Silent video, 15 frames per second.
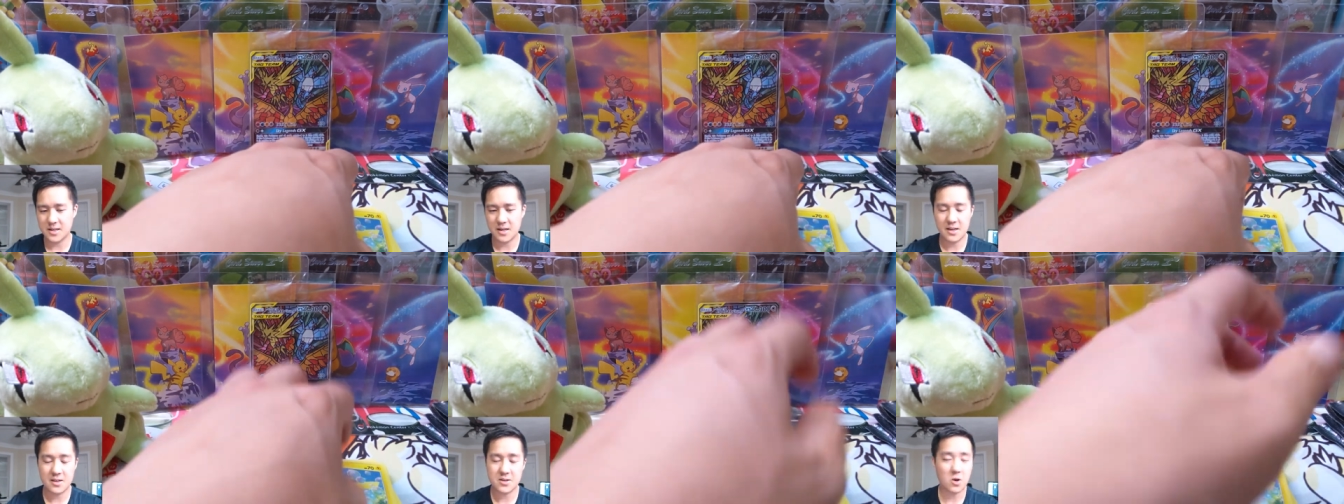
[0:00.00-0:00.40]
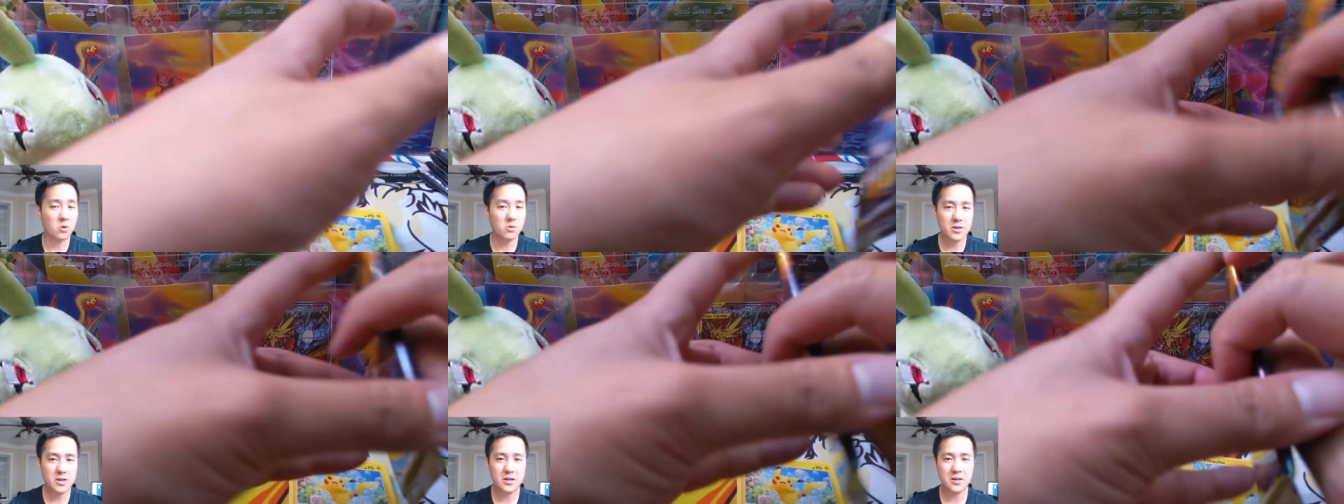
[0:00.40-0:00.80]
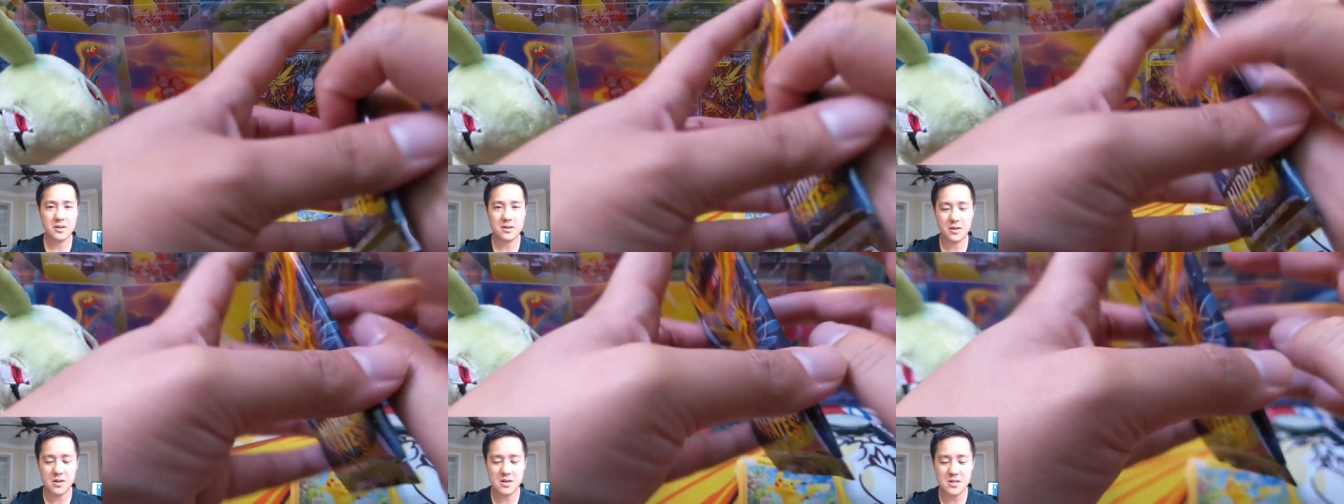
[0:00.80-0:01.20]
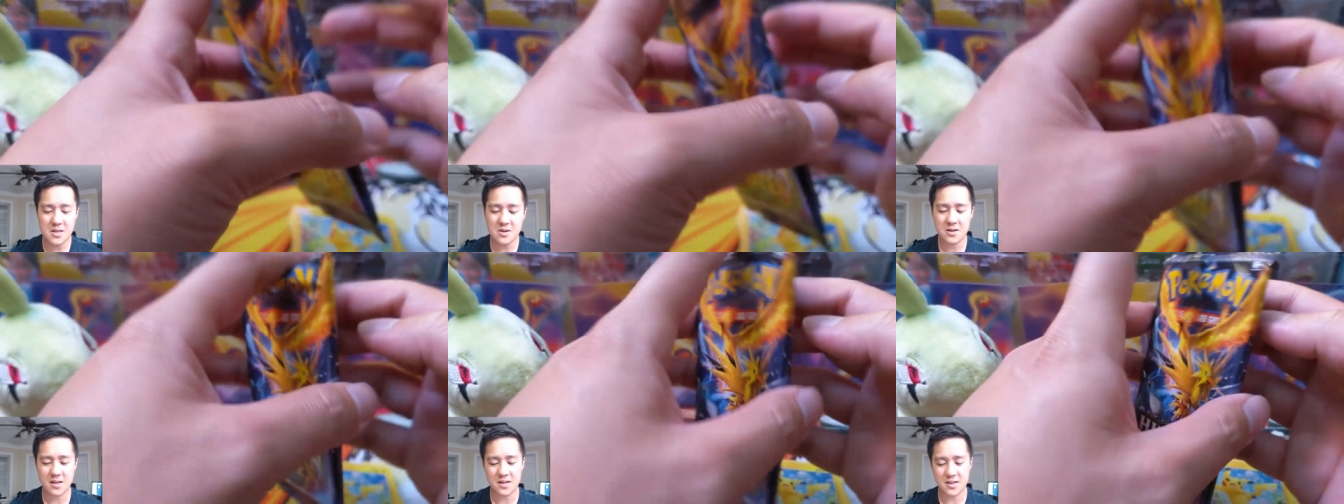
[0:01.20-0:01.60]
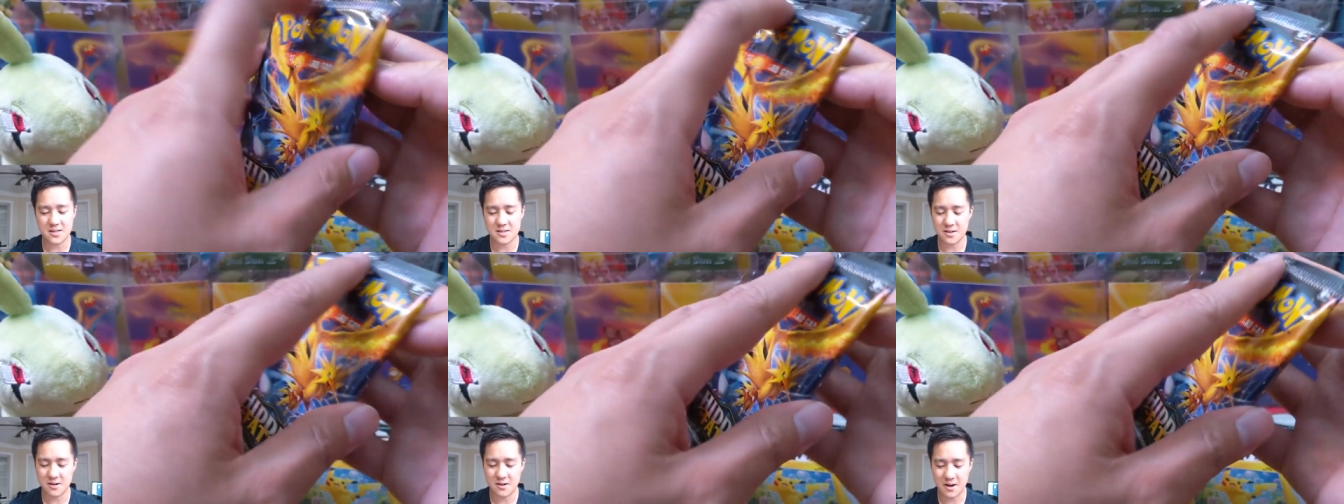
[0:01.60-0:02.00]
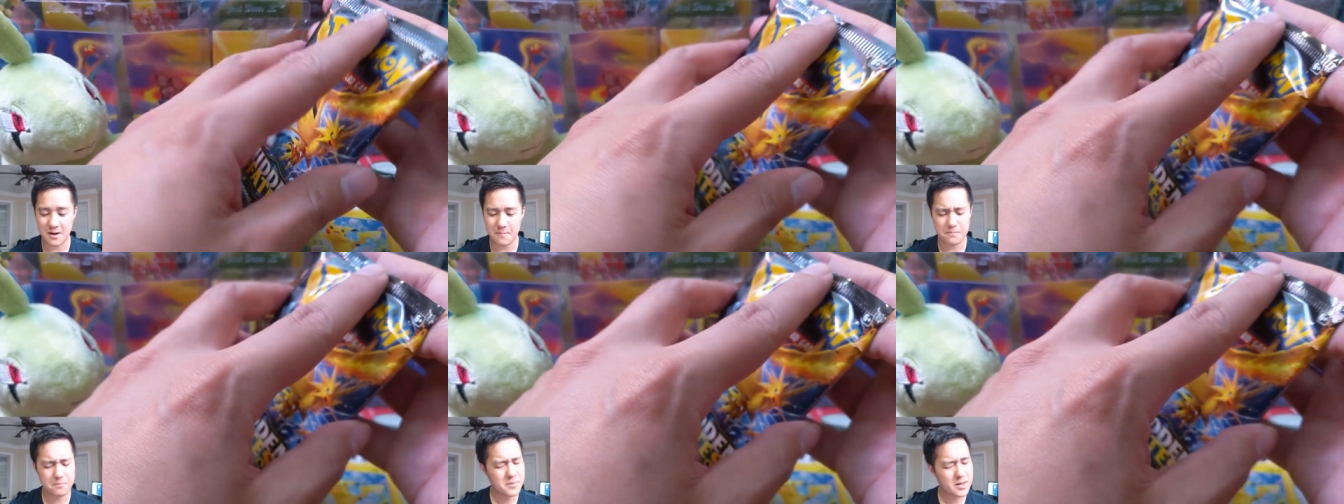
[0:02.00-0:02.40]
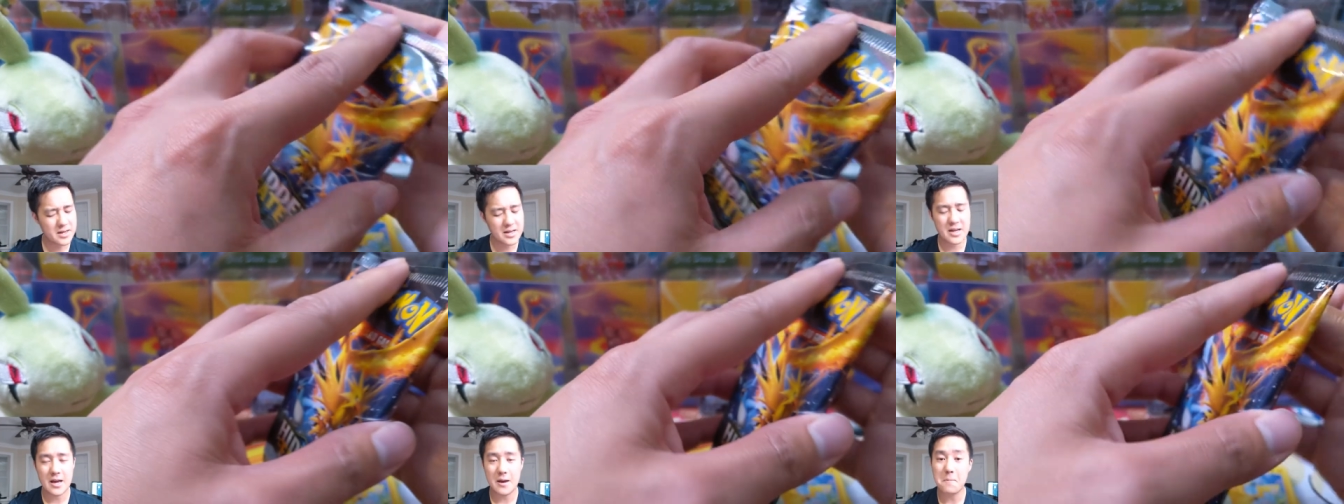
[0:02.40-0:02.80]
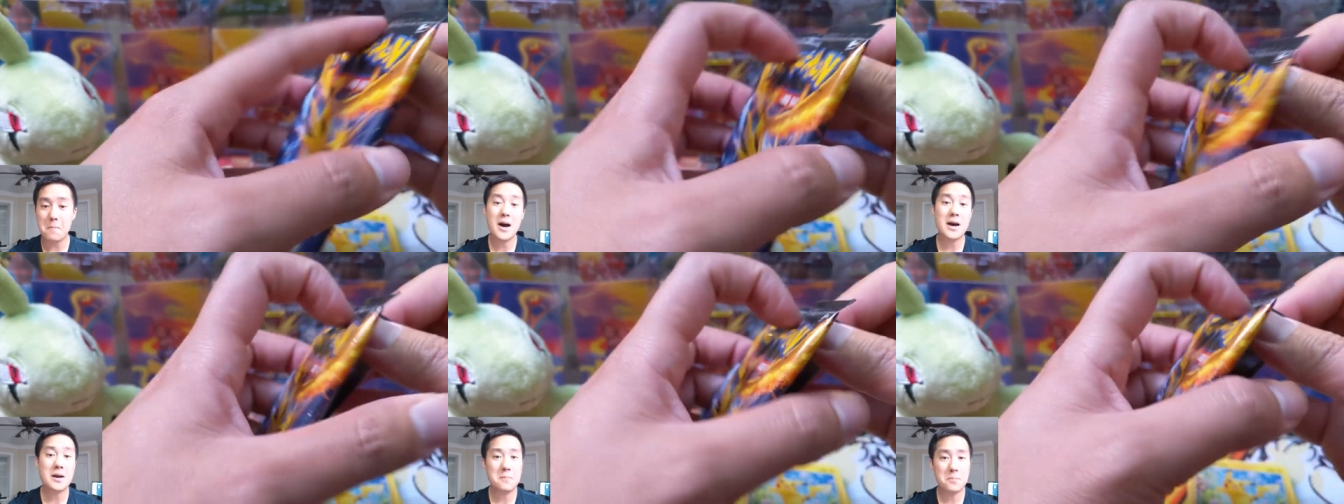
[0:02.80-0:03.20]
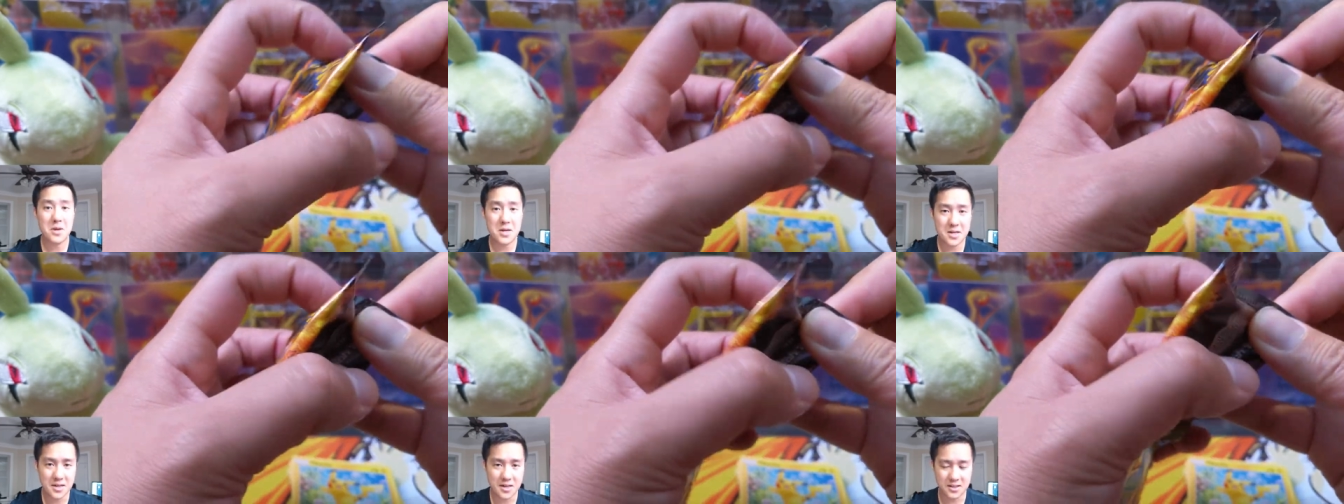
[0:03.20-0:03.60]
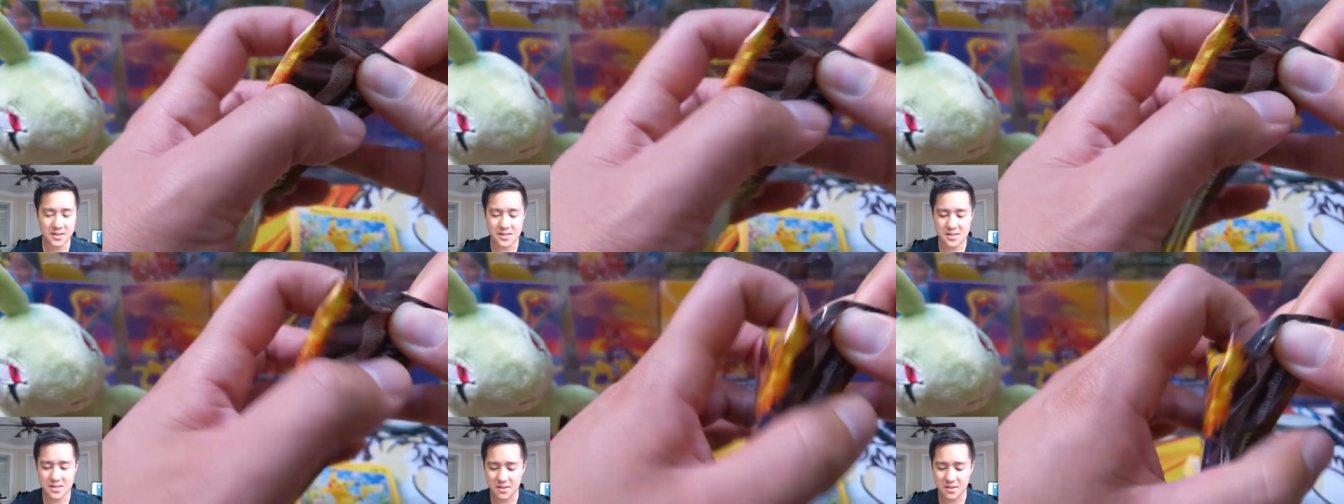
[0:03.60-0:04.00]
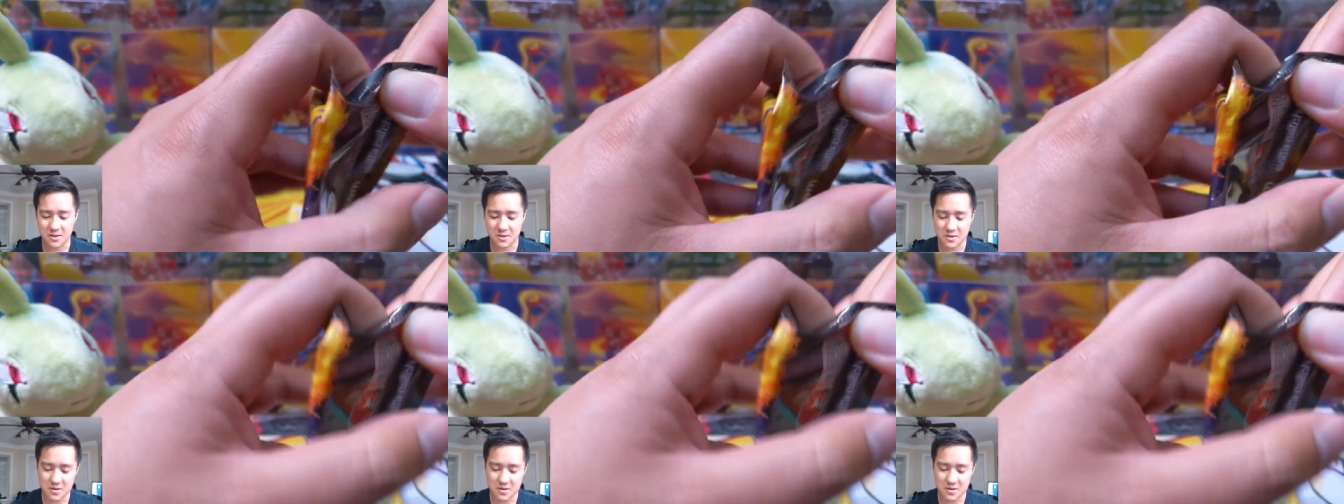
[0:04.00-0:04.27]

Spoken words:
it's only going to continue to get easier, in my opinion at least. You know, it's